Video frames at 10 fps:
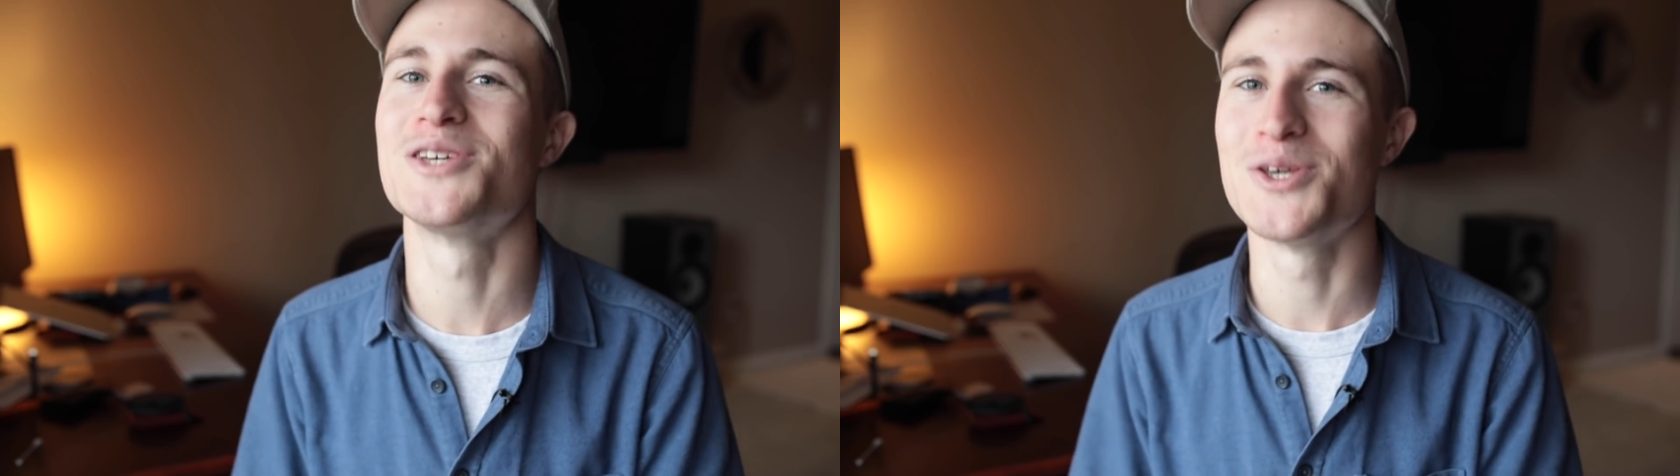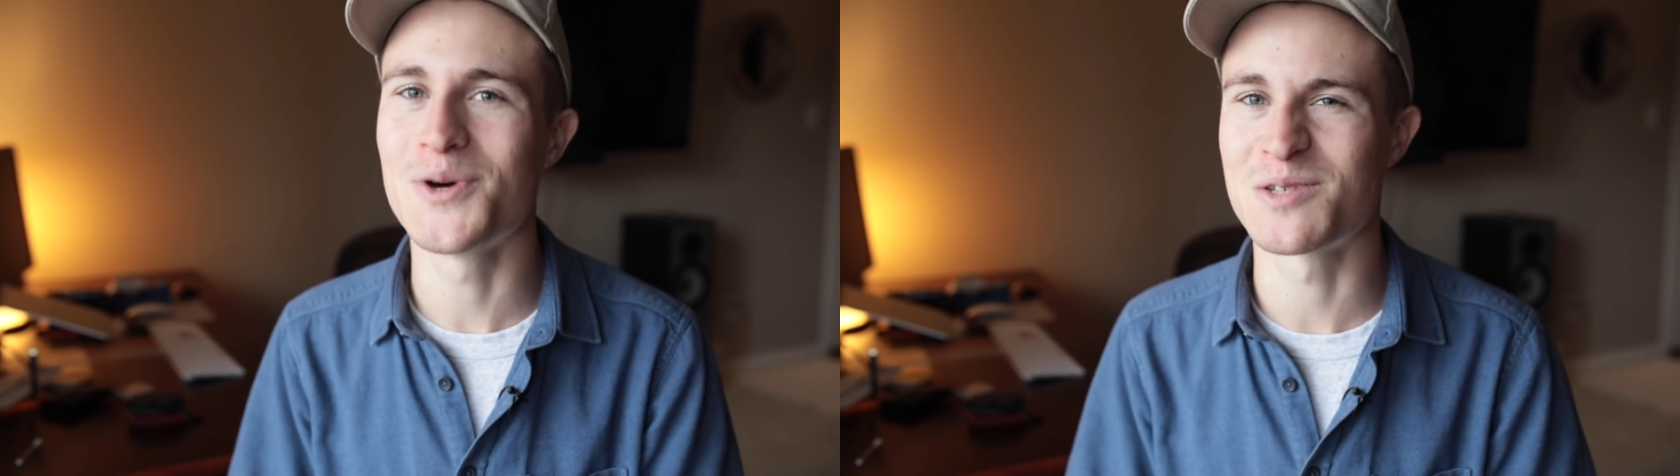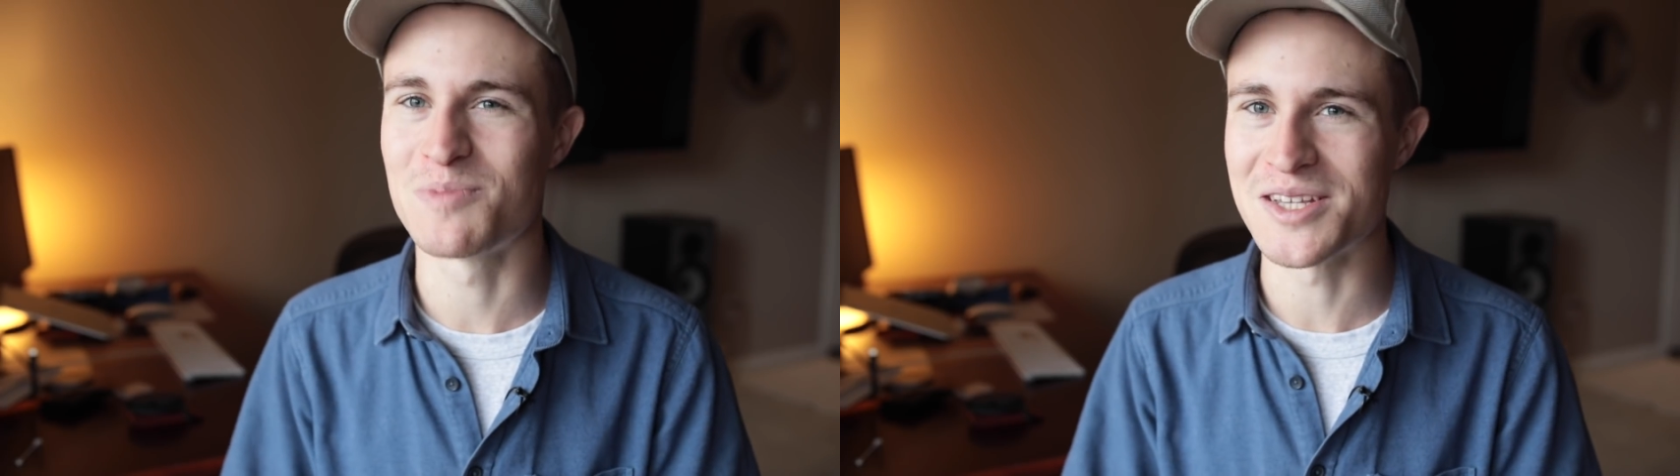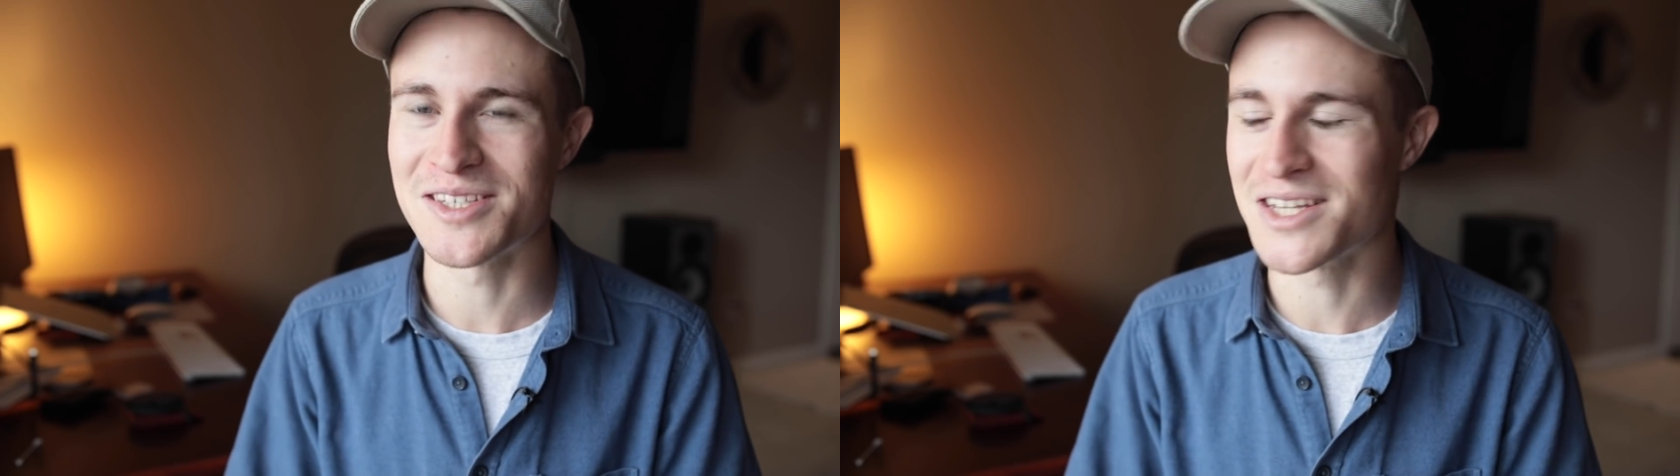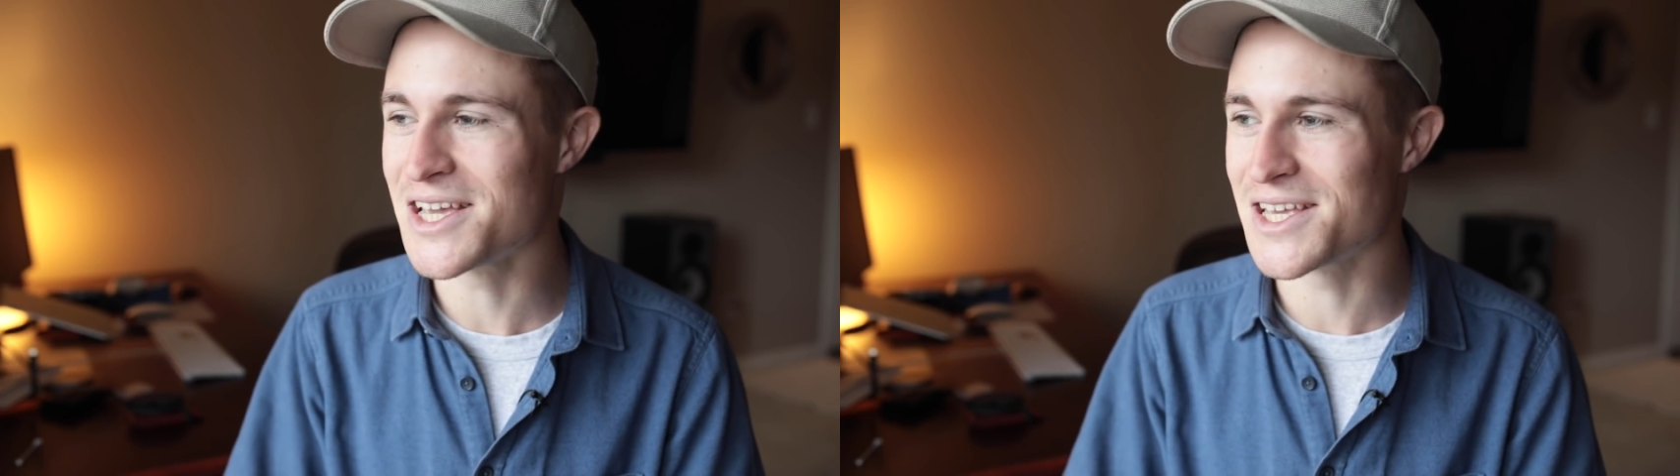to
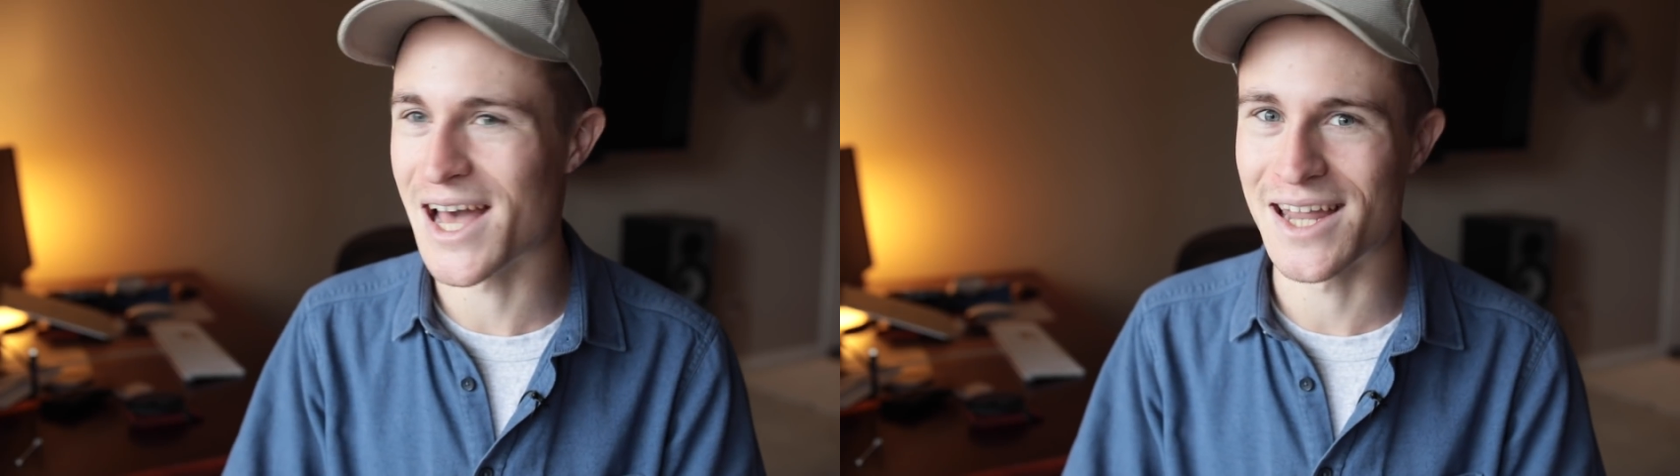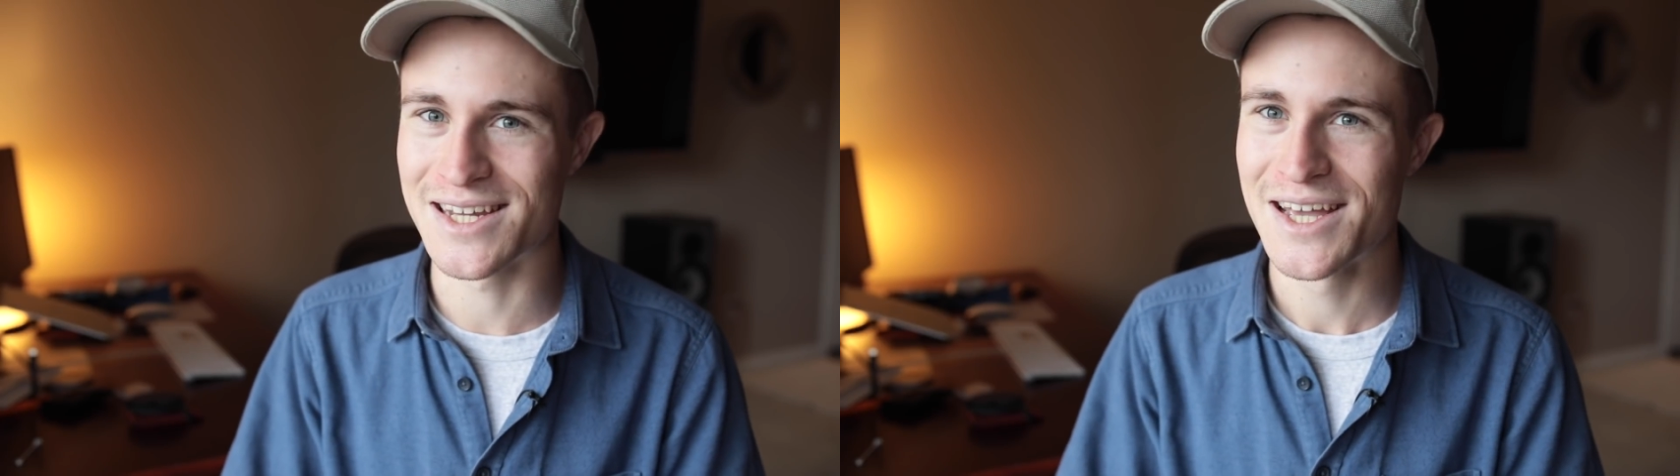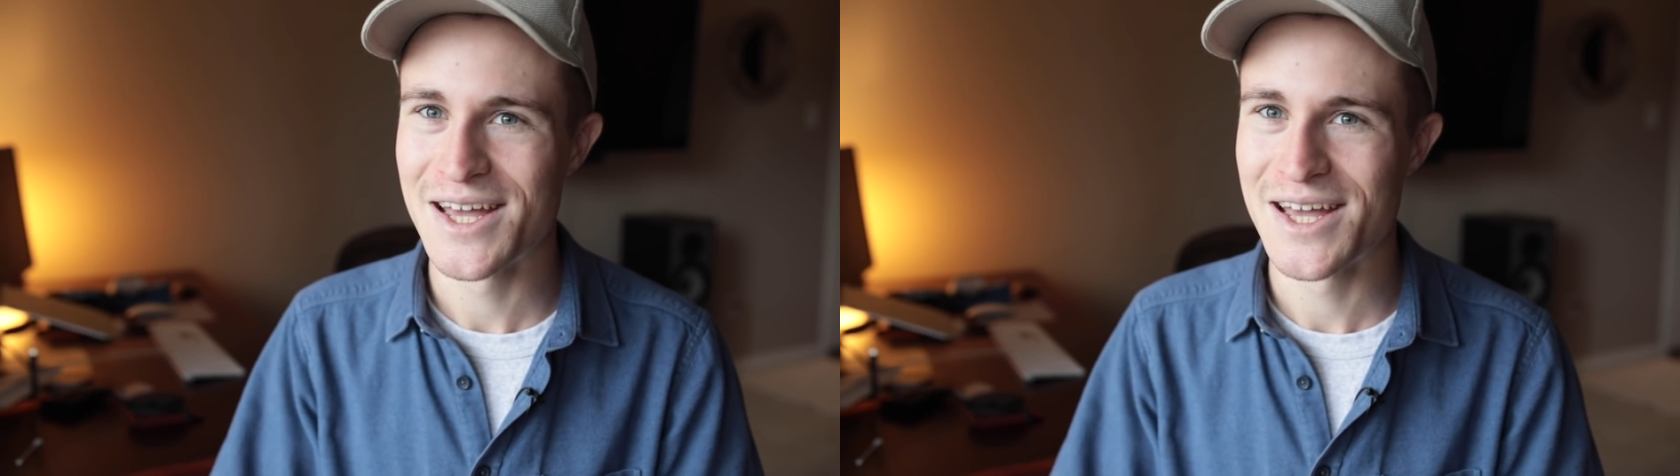USB-C yet,